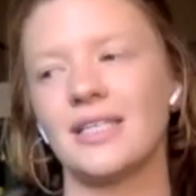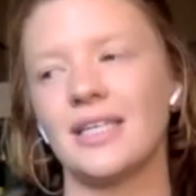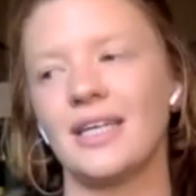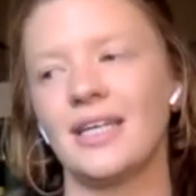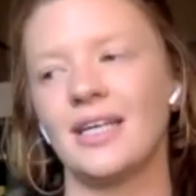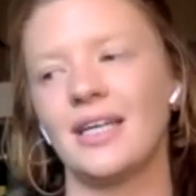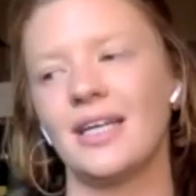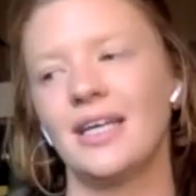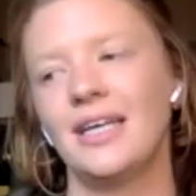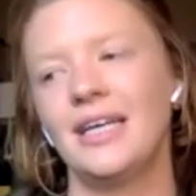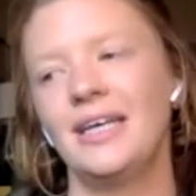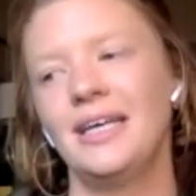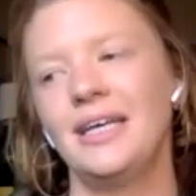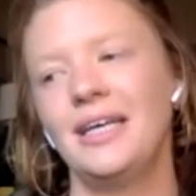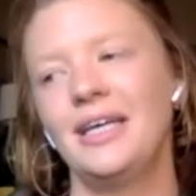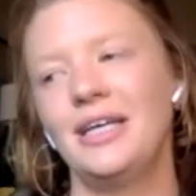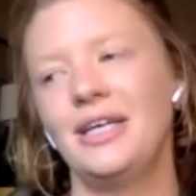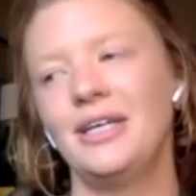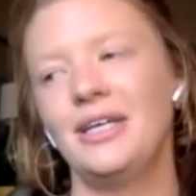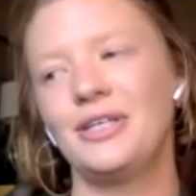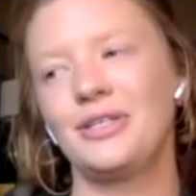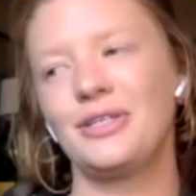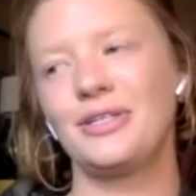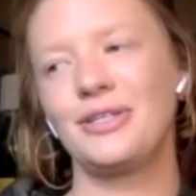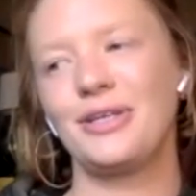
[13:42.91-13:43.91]
And
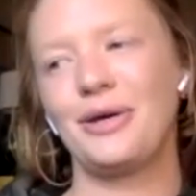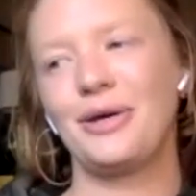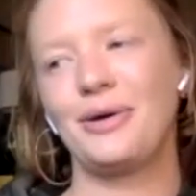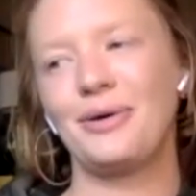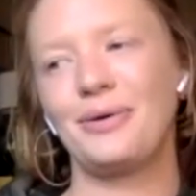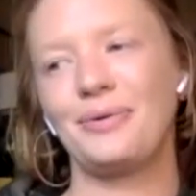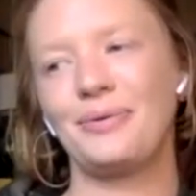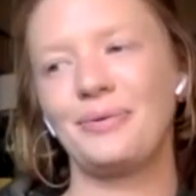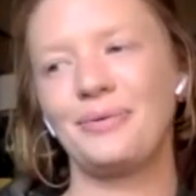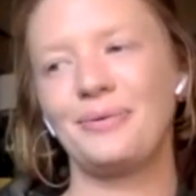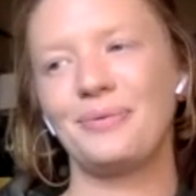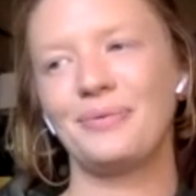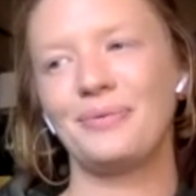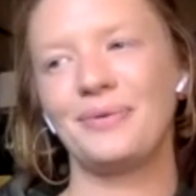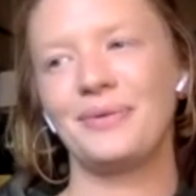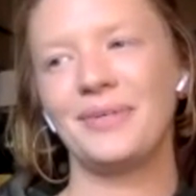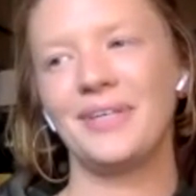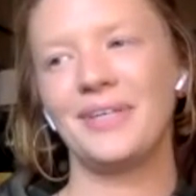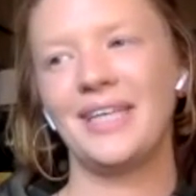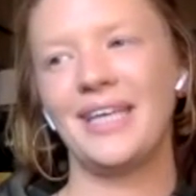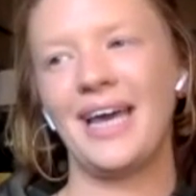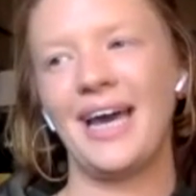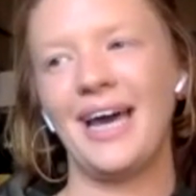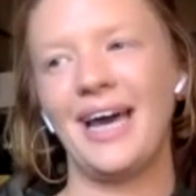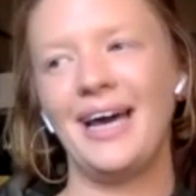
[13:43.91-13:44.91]
so,
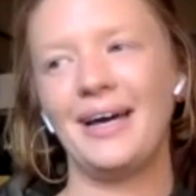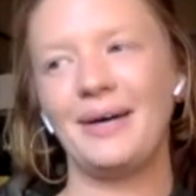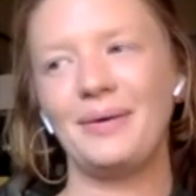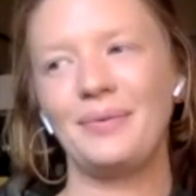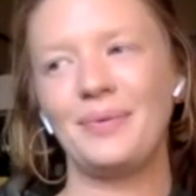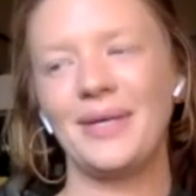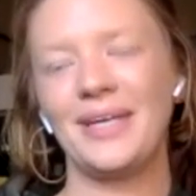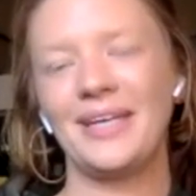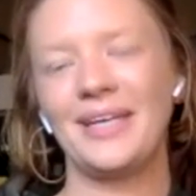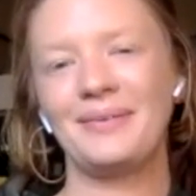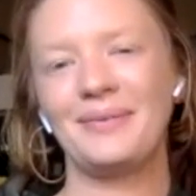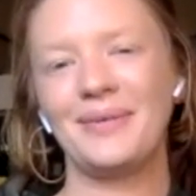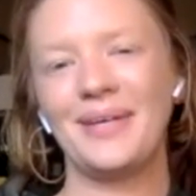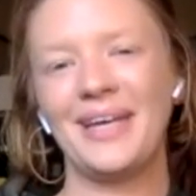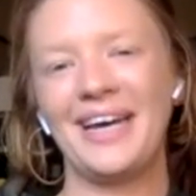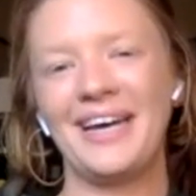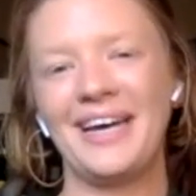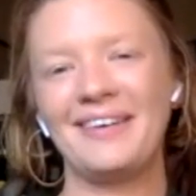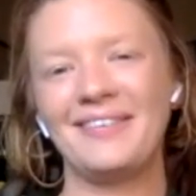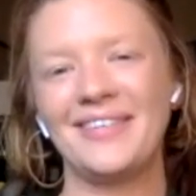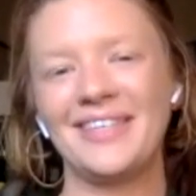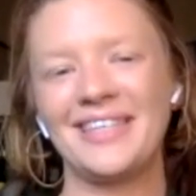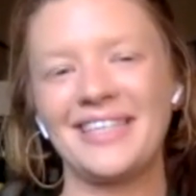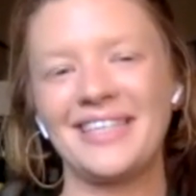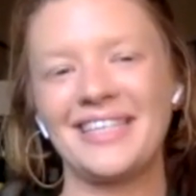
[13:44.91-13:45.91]
yeah, we
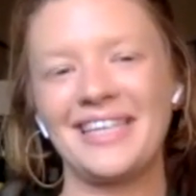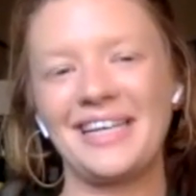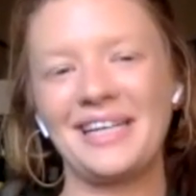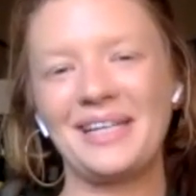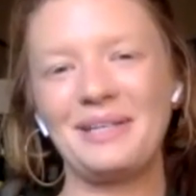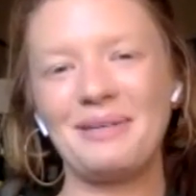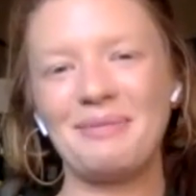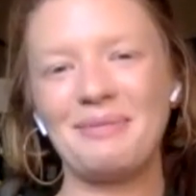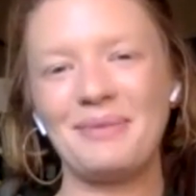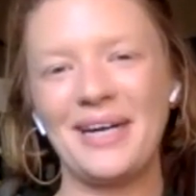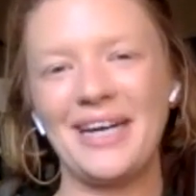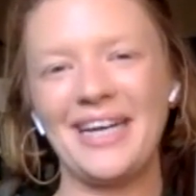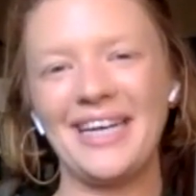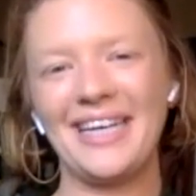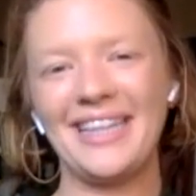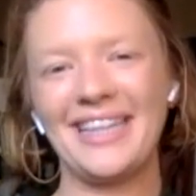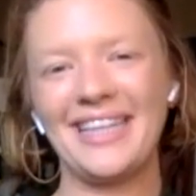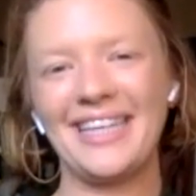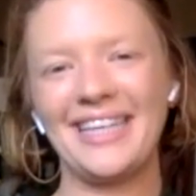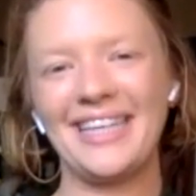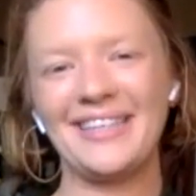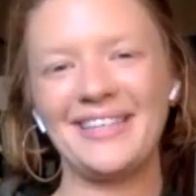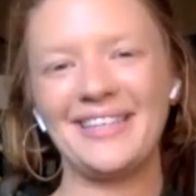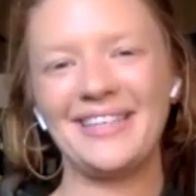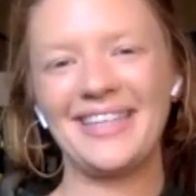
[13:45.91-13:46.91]
have to celebrate
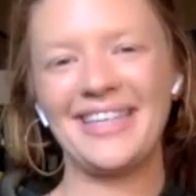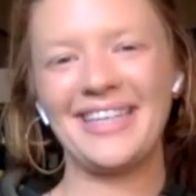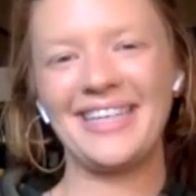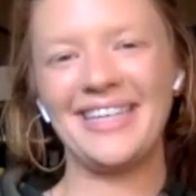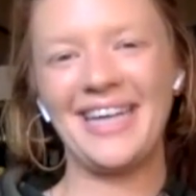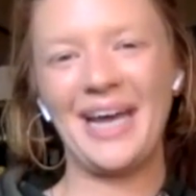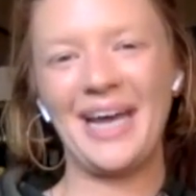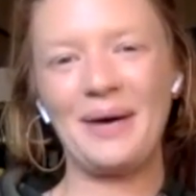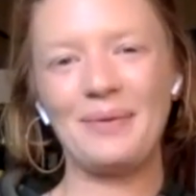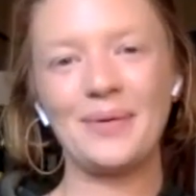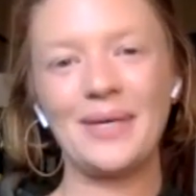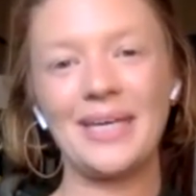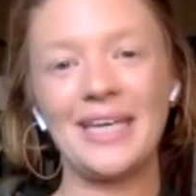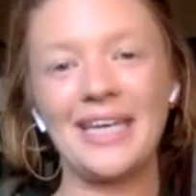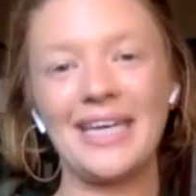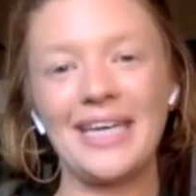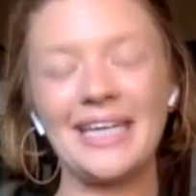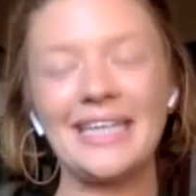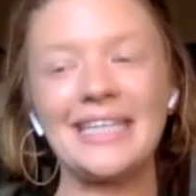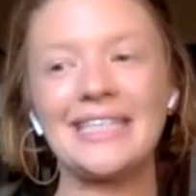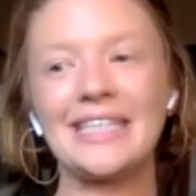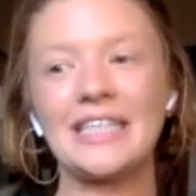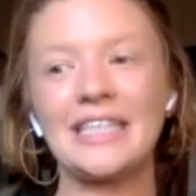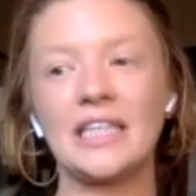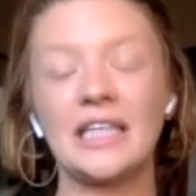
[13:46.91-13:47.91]
that now we
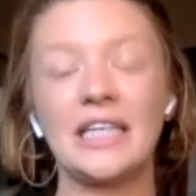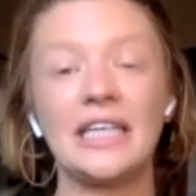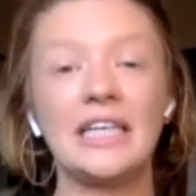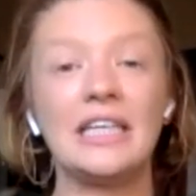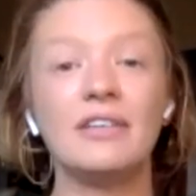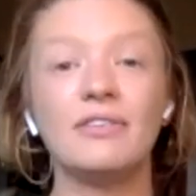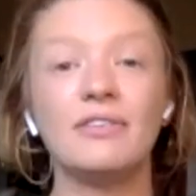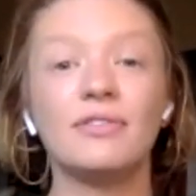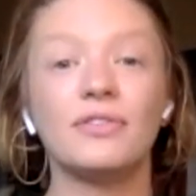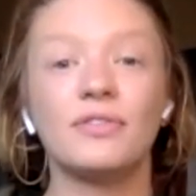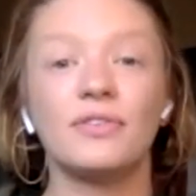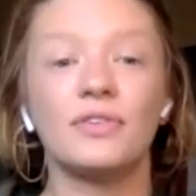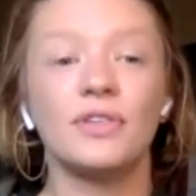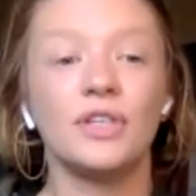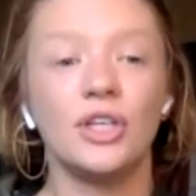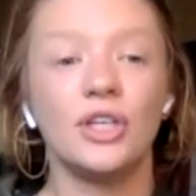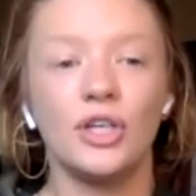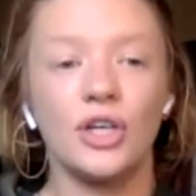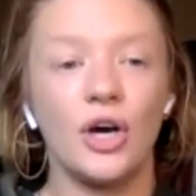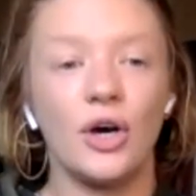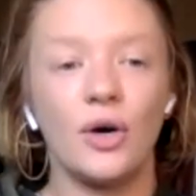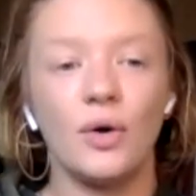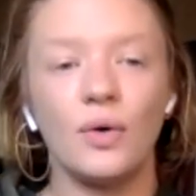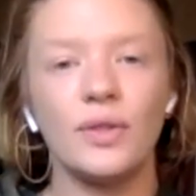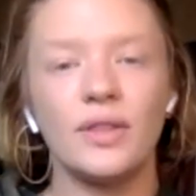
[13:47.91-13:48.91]
get to live,
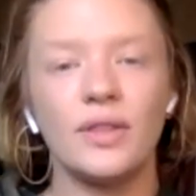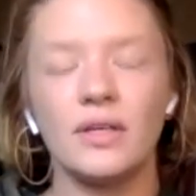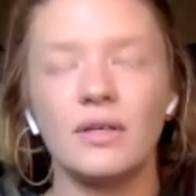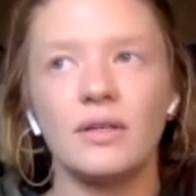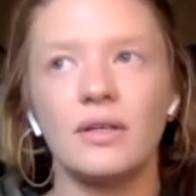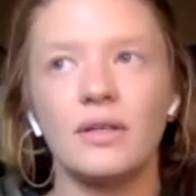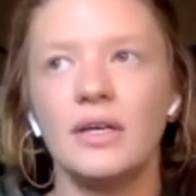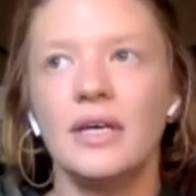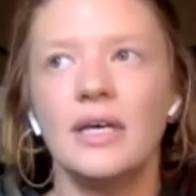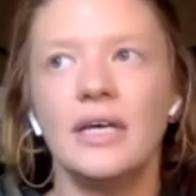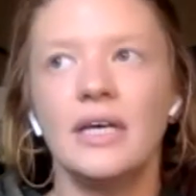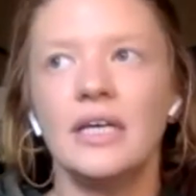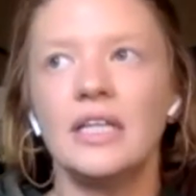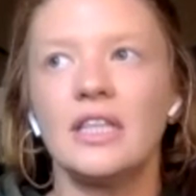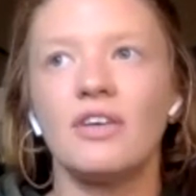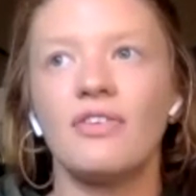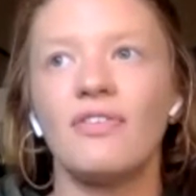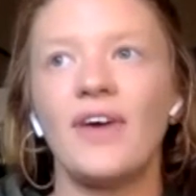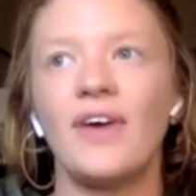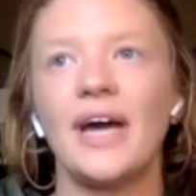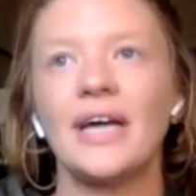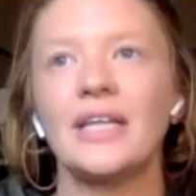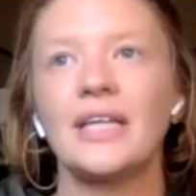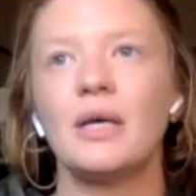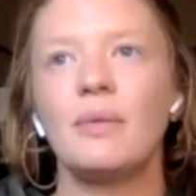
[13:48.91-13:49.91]
the
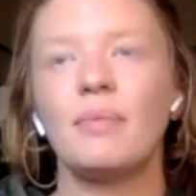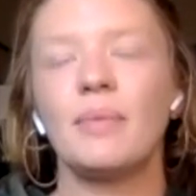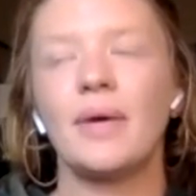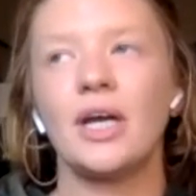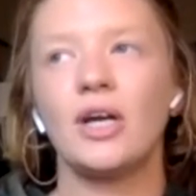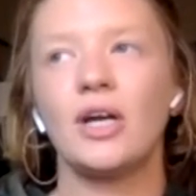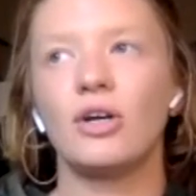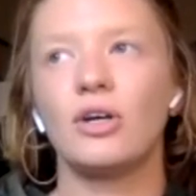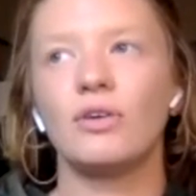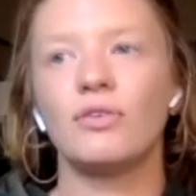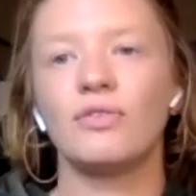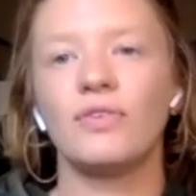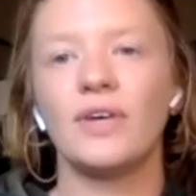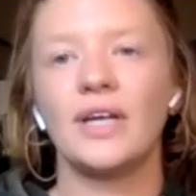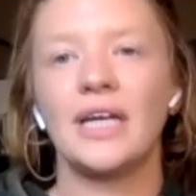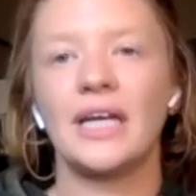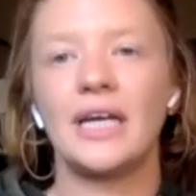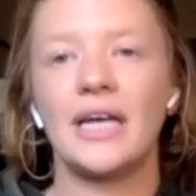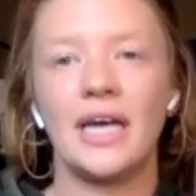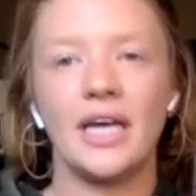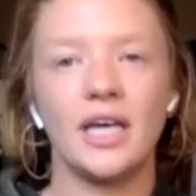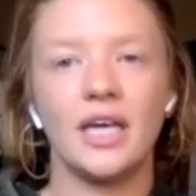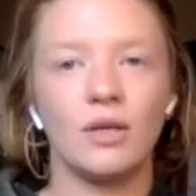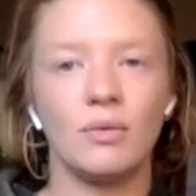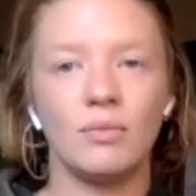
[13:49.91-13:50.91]
fact that my girlfriend and
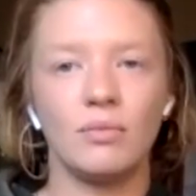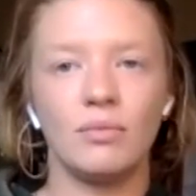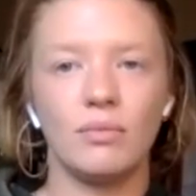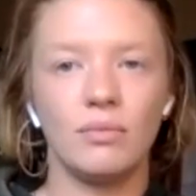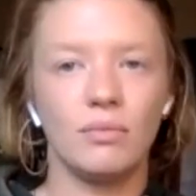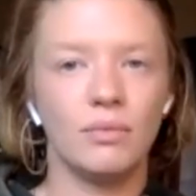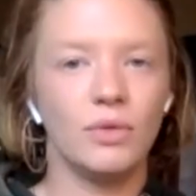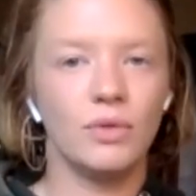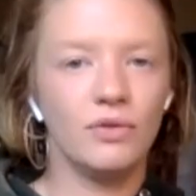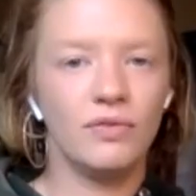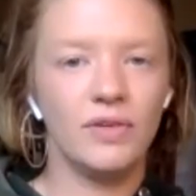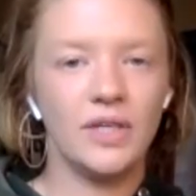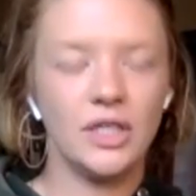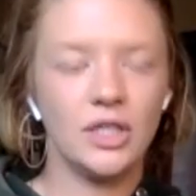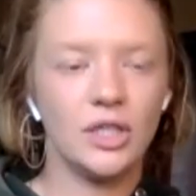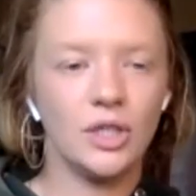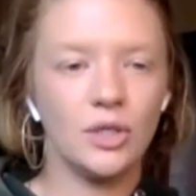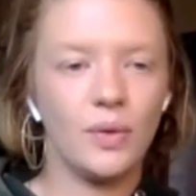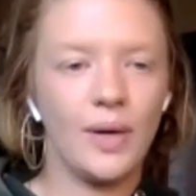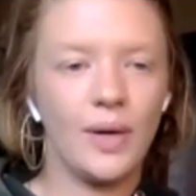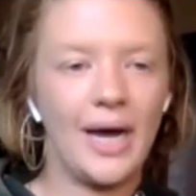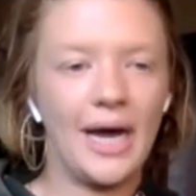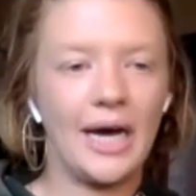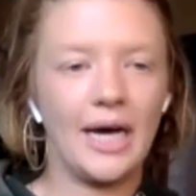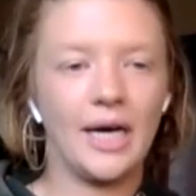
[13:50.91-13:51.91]
I can move
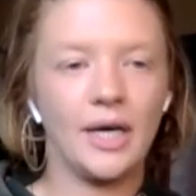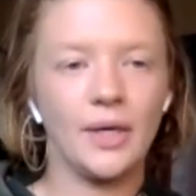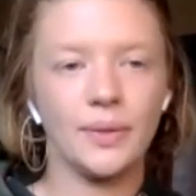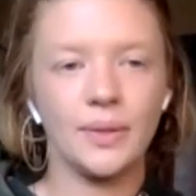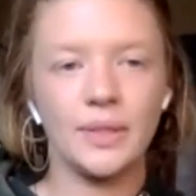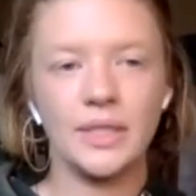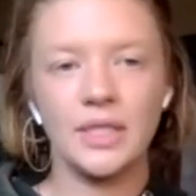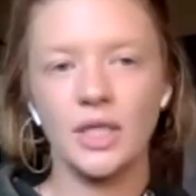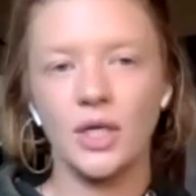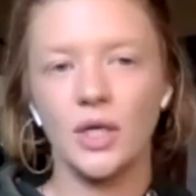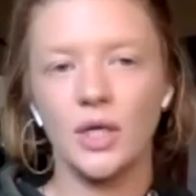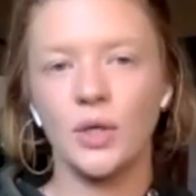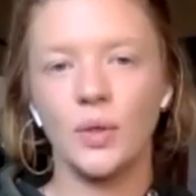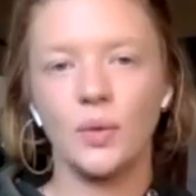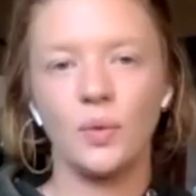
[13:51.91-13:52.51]
into a house,